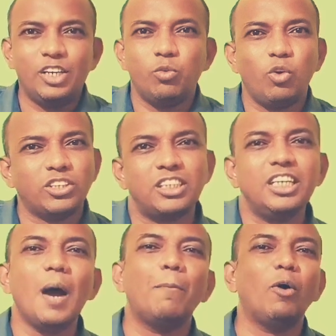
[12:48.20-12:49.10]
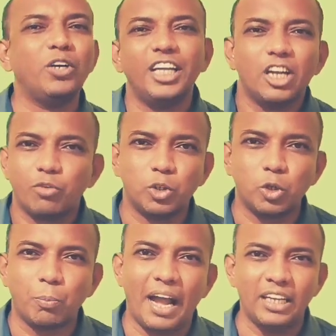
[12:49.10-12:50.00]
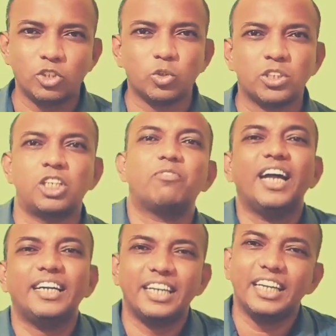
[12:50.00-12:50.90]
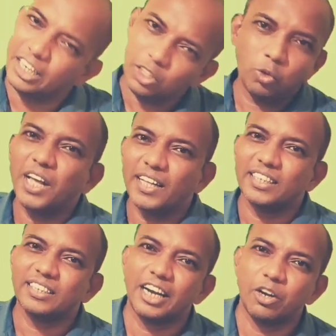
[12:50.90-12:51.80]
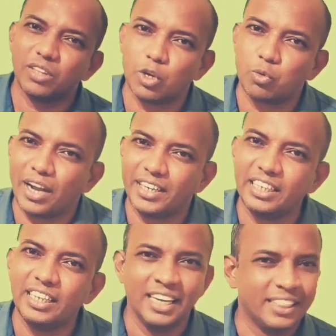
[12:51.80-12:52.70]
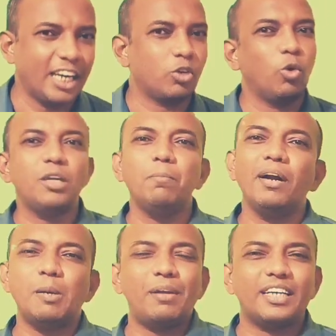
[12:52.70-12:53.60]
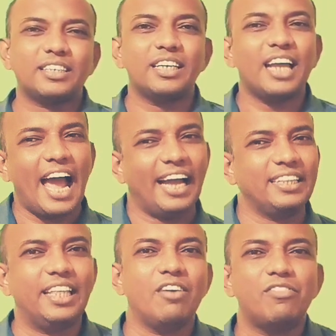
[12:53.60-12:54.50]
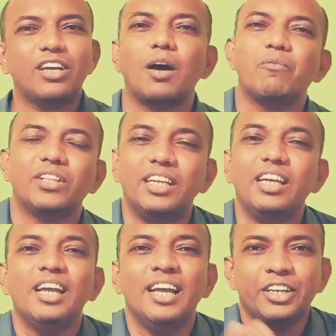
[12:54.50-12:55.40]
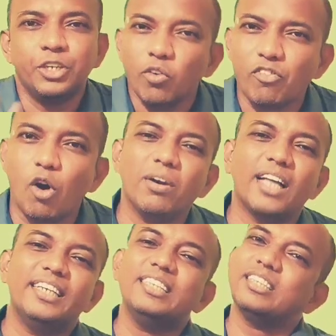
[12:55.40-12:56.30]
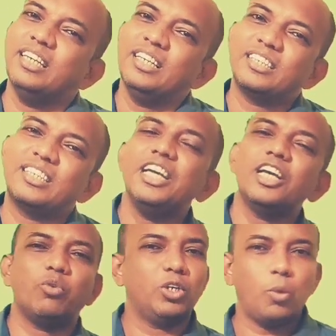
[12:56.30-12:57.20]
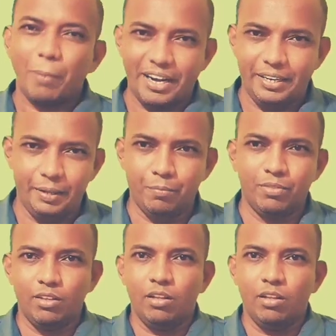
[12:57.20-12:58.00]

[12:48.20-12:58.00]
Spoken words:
It was C upon d equal to pi. So shift that d to the other side of the equality, that goes in multiplication, and there we come with the new formula, that is C equal to pi d.